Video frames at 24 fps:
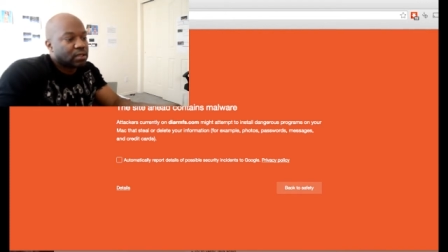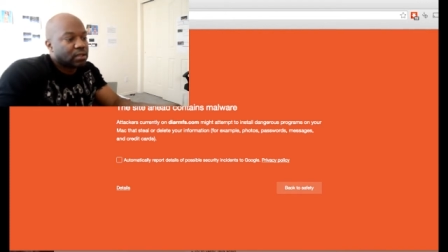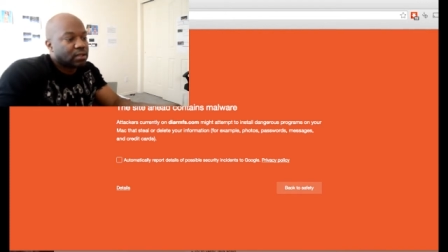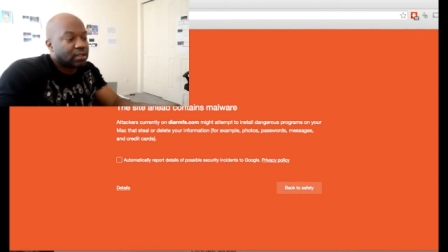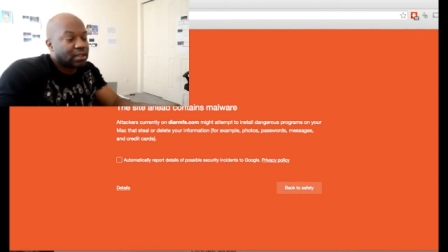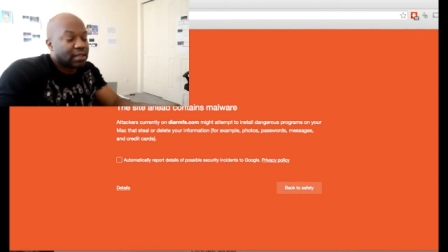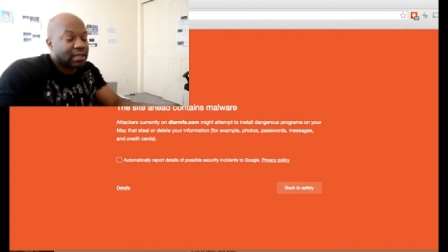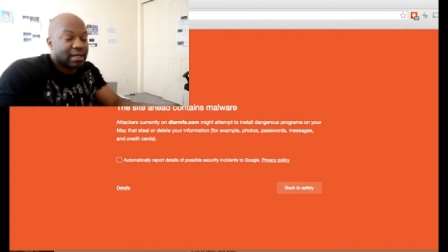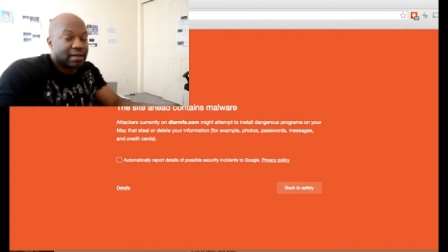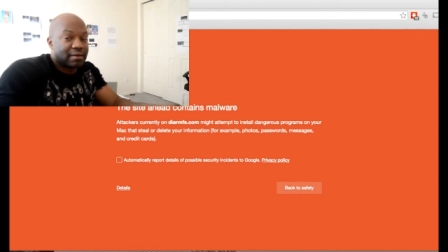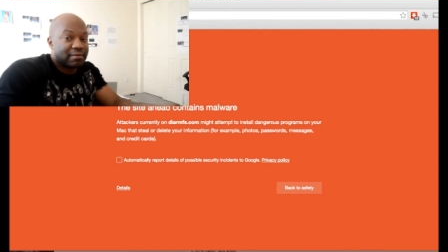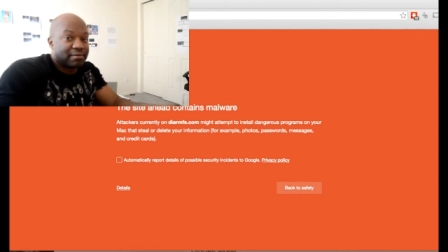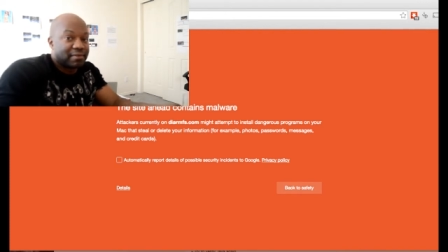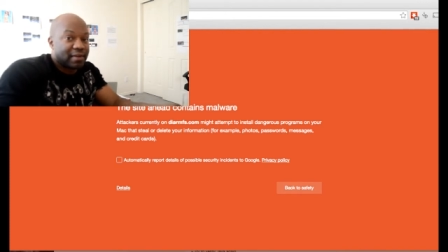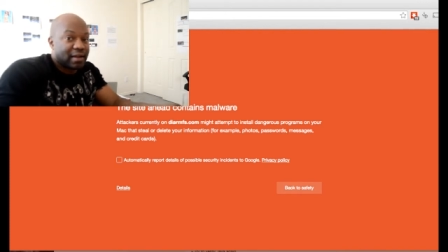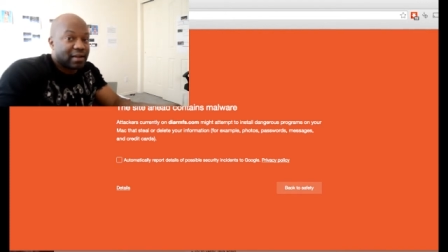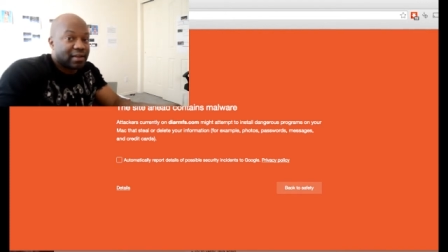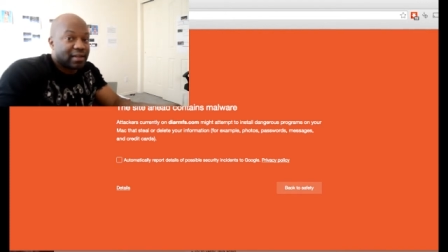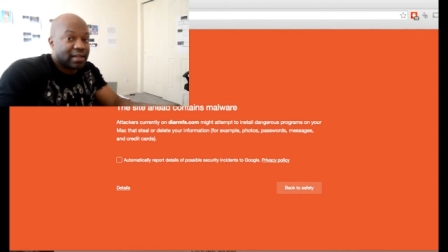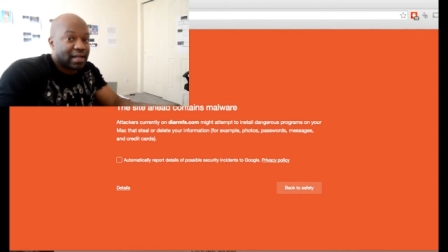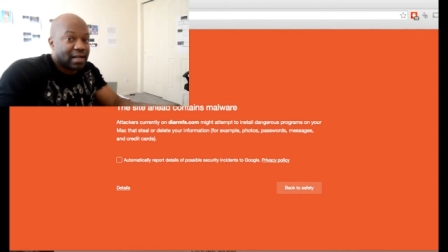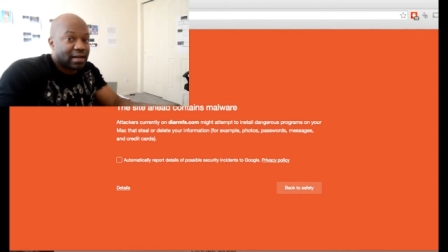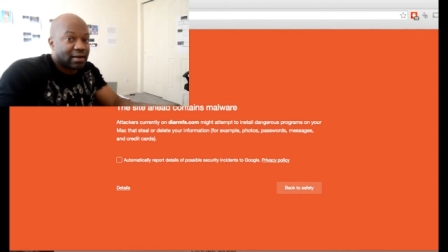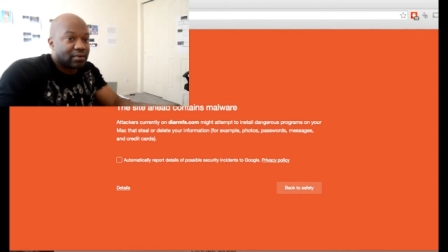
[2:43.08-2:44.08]
Then I
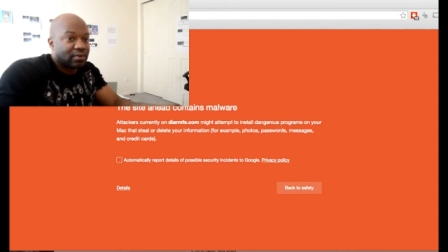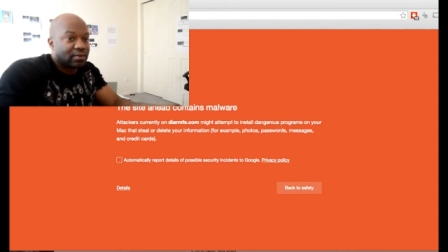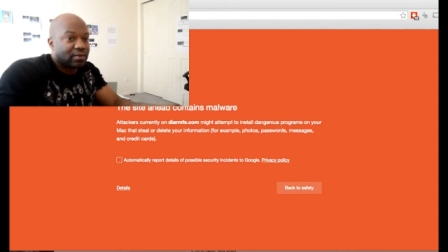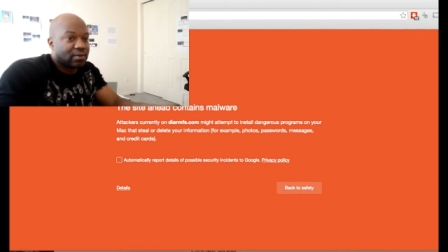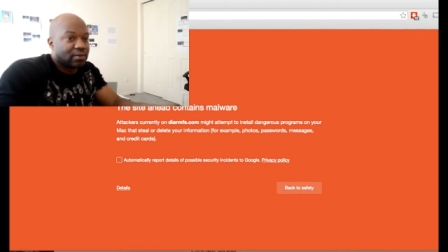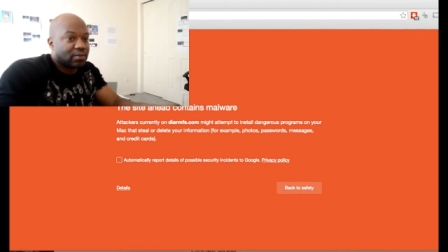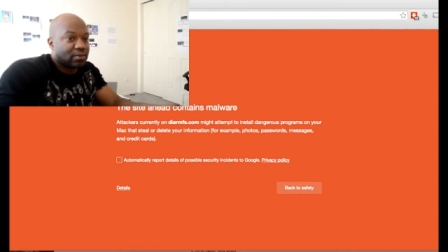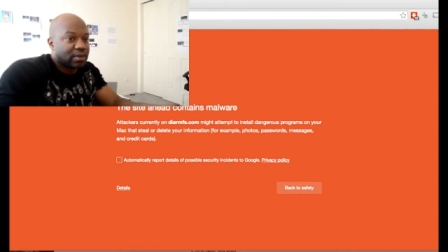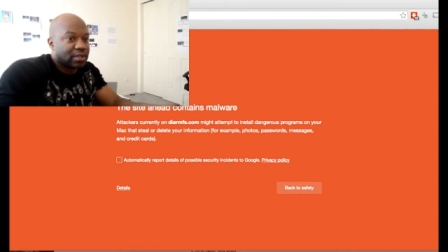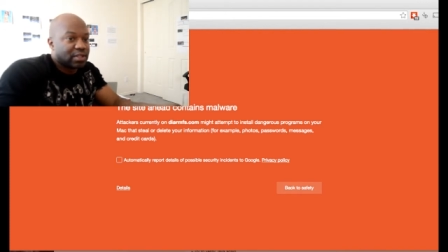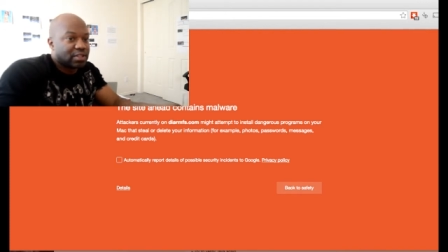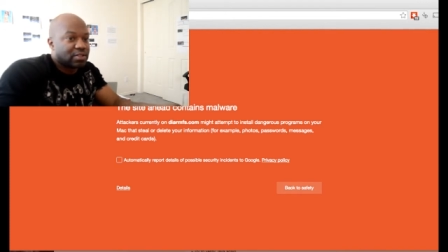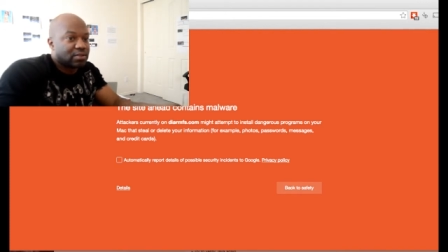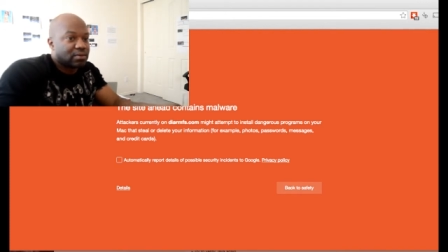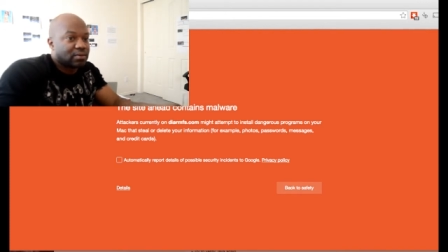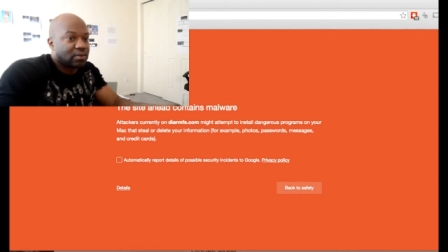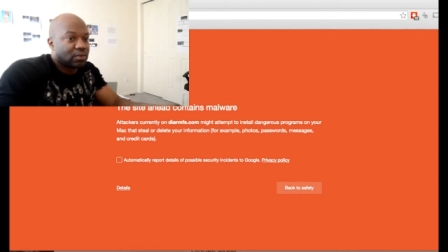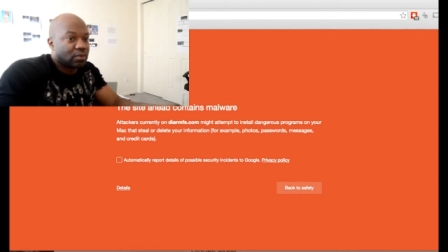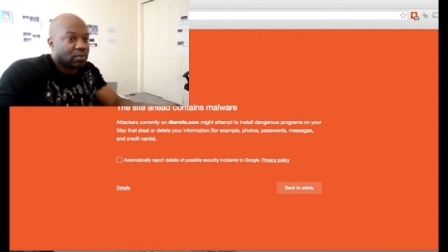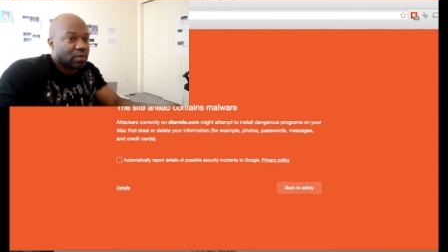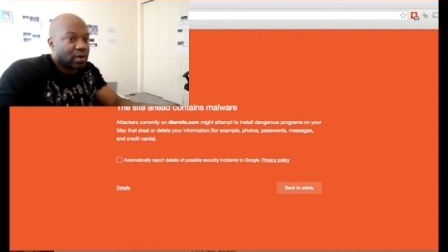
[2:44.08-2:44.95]
found out the reason, the